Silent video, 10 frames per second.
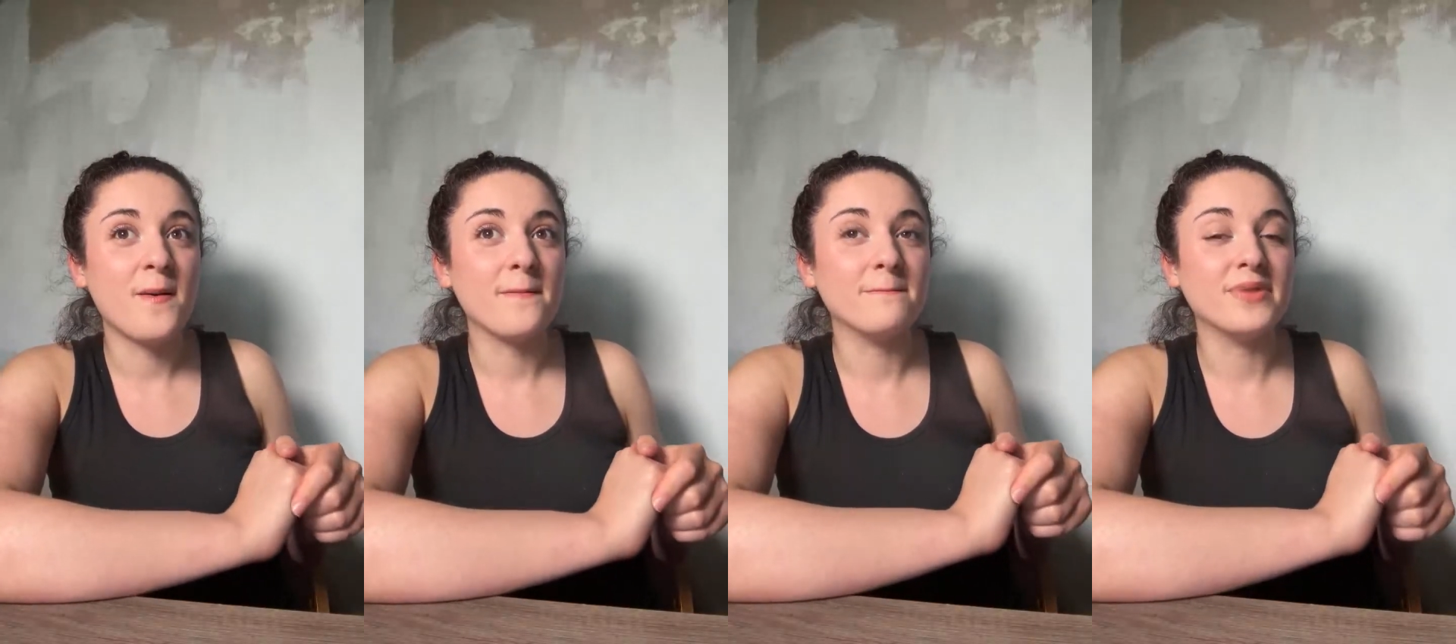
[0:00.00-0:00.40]

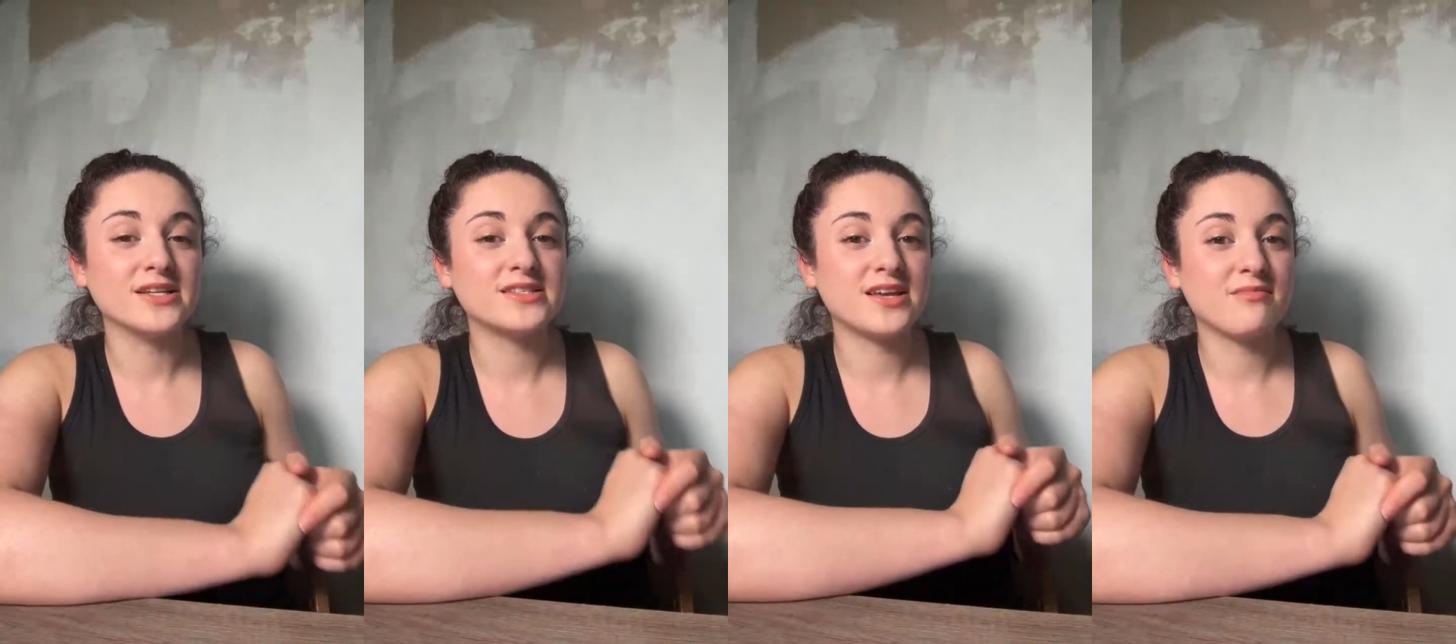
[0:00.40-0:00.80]

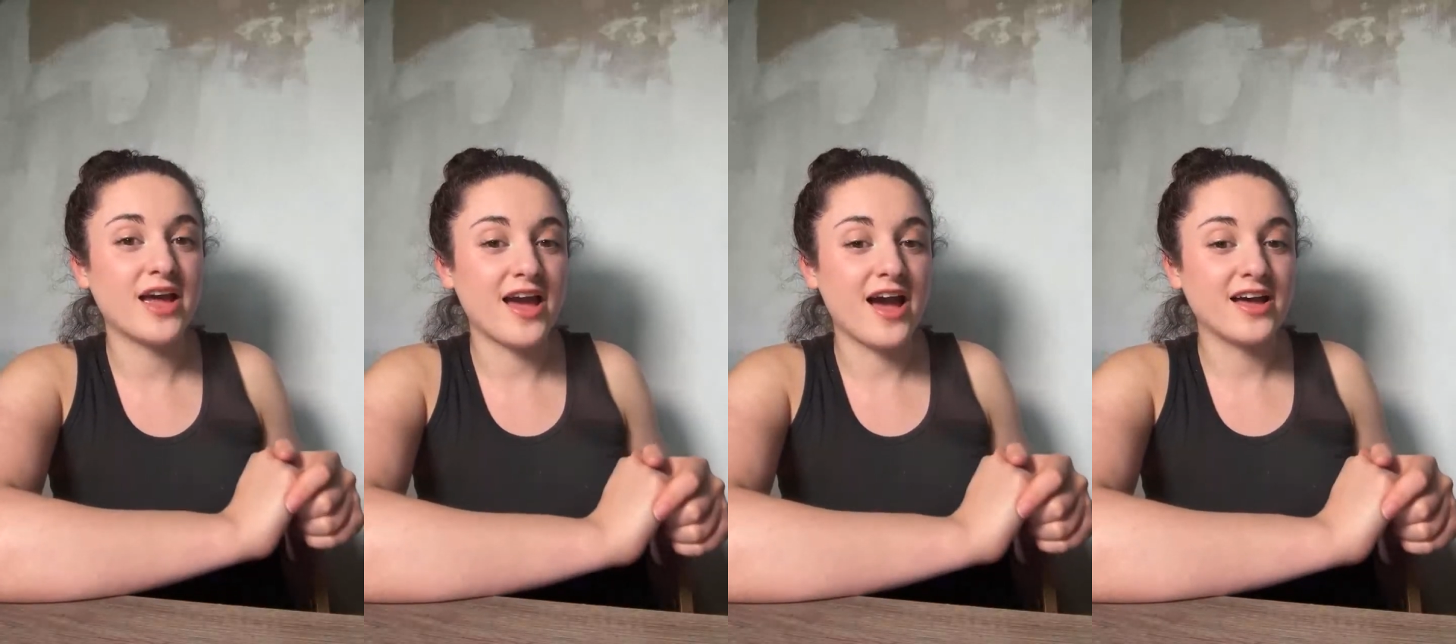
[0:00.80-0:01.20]
busting my
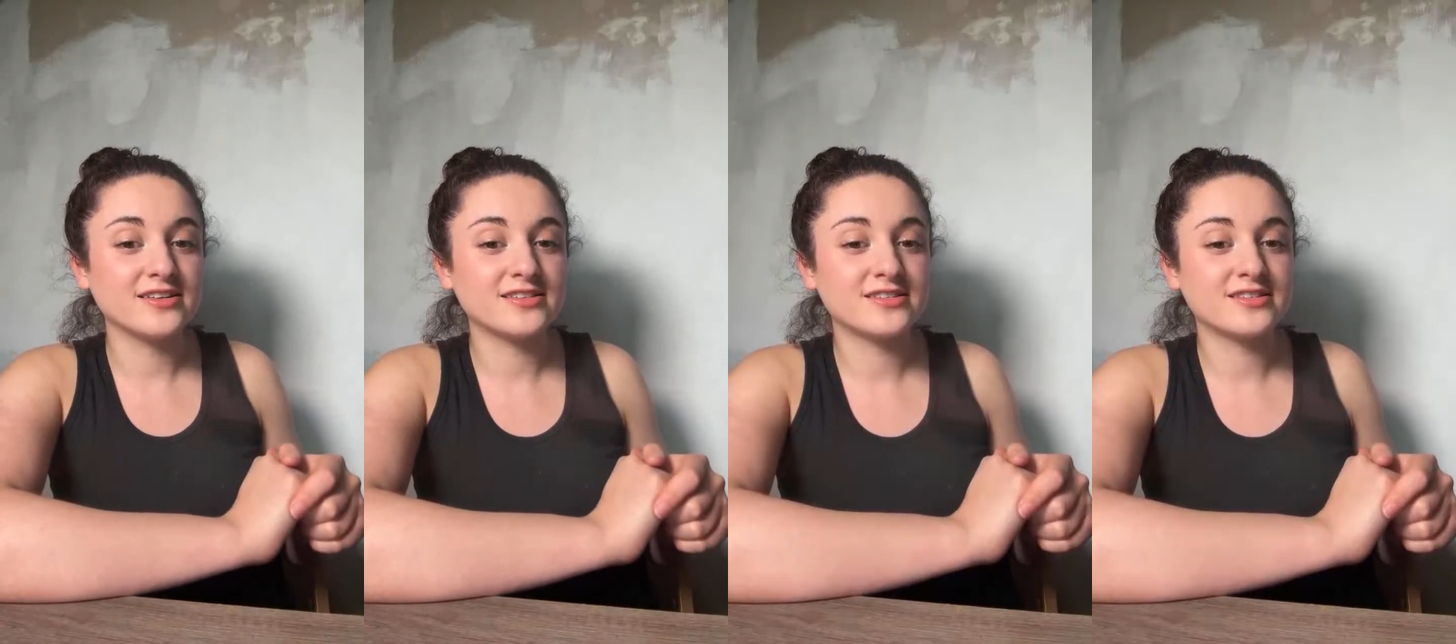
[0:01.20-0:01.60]

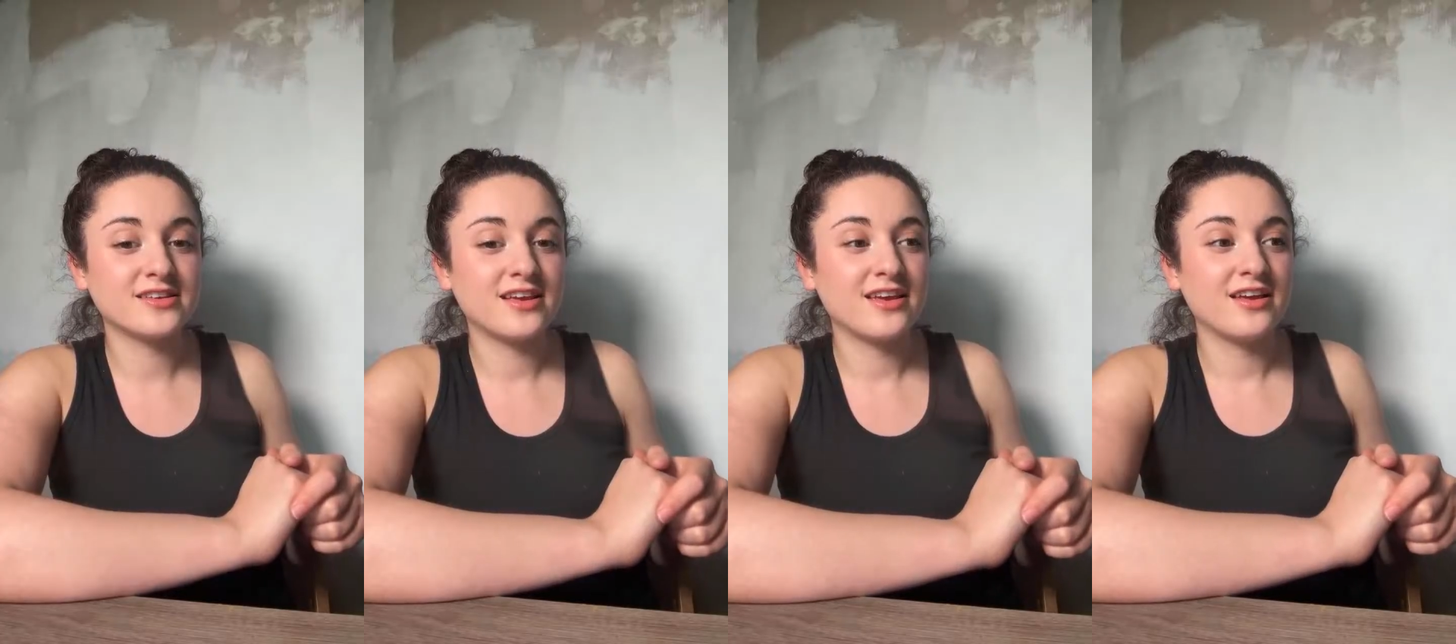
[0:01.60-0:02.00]
ass
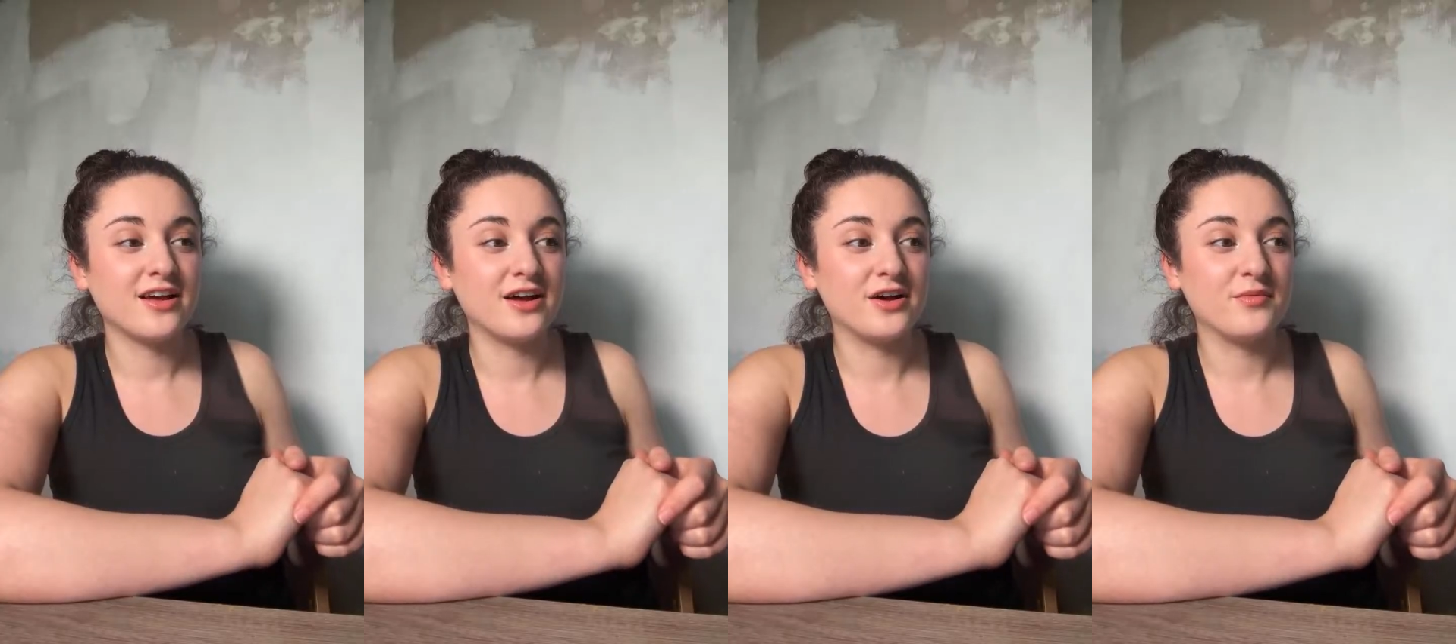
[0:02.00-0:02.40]

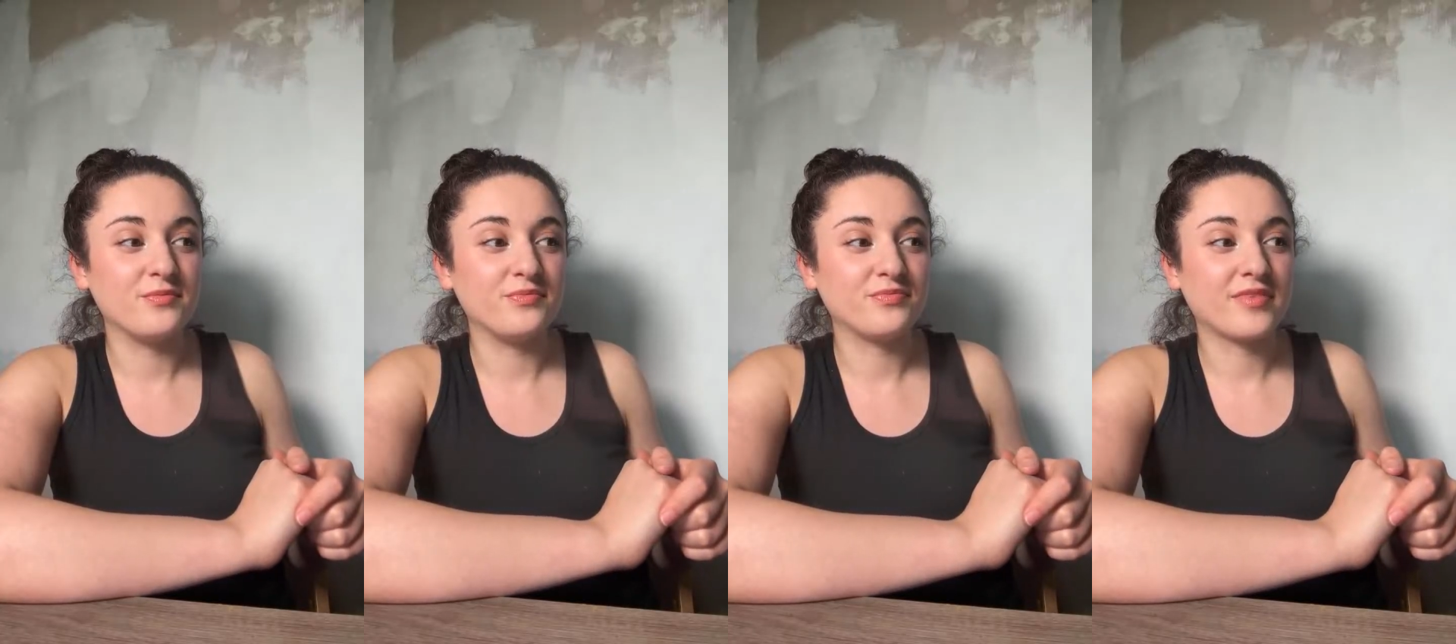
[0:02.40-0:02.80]

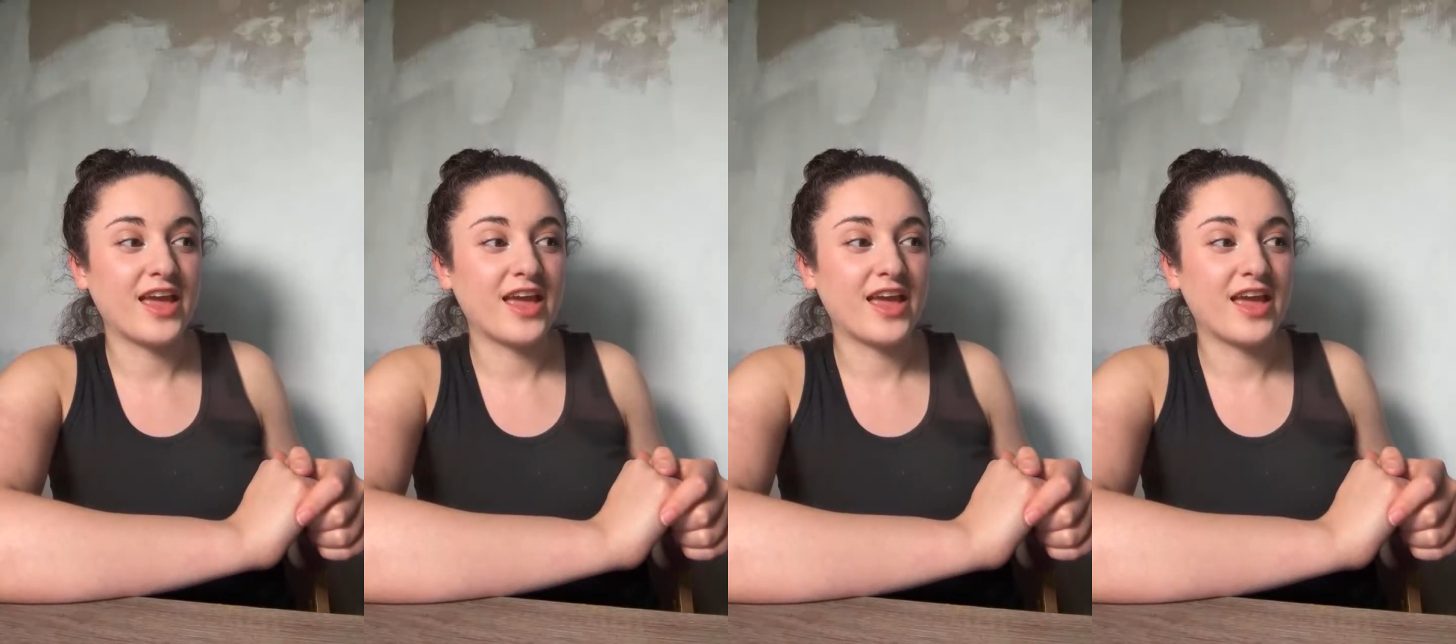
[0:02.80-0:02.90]
and